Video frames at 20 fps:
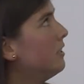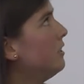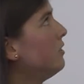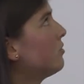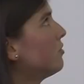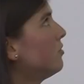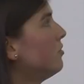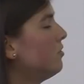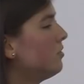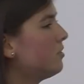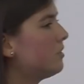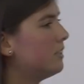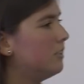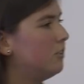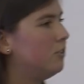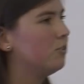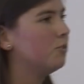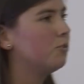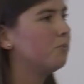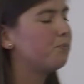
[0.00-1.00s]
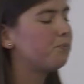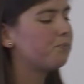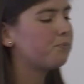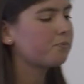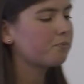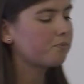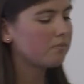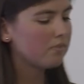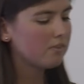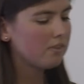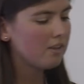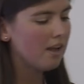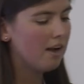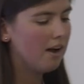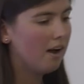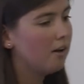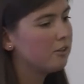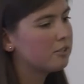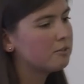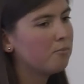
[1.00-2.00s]
introduced a new
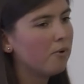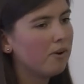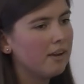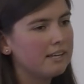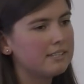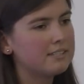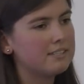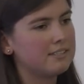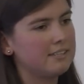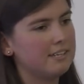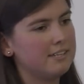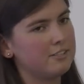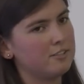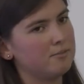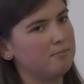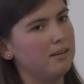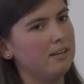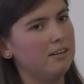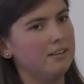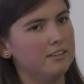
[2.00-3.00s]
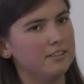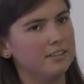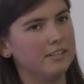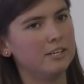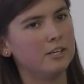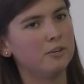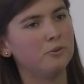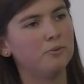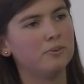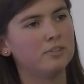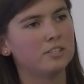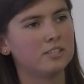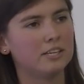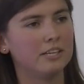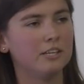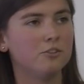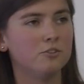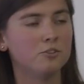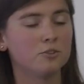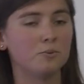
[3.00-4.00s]
small exercise to my learning, which I
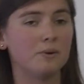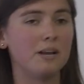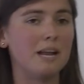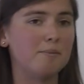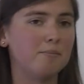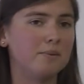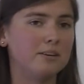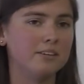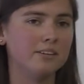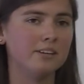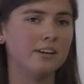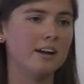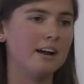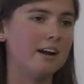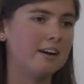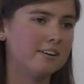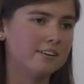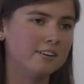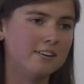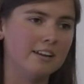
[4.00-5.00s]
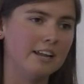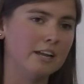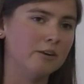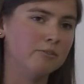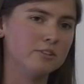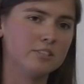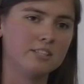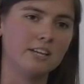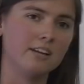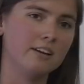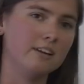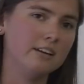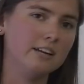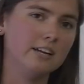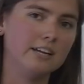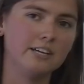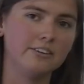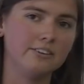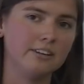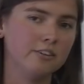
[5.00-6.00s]
use when I'm learning a harder language like
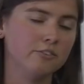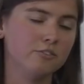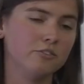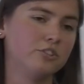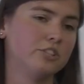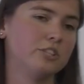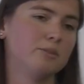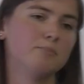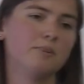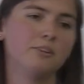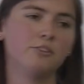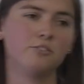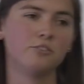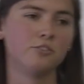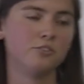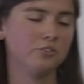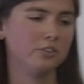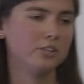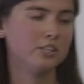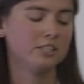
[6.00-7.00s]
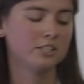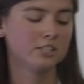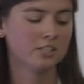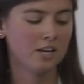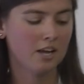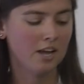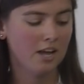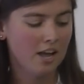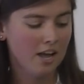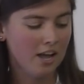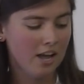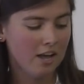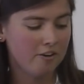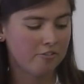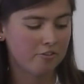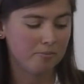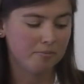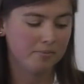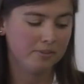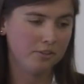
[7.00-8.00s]
Hungarian or German or Turkish
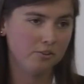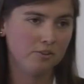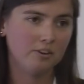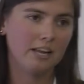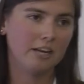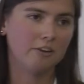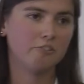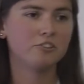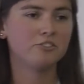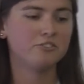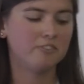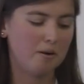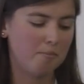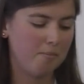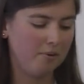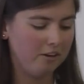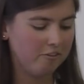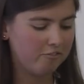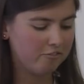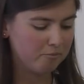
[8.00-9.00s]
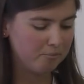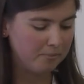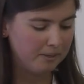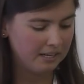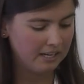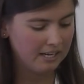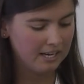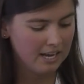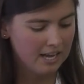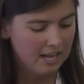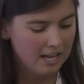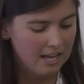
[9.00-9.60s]
from a new language family for me.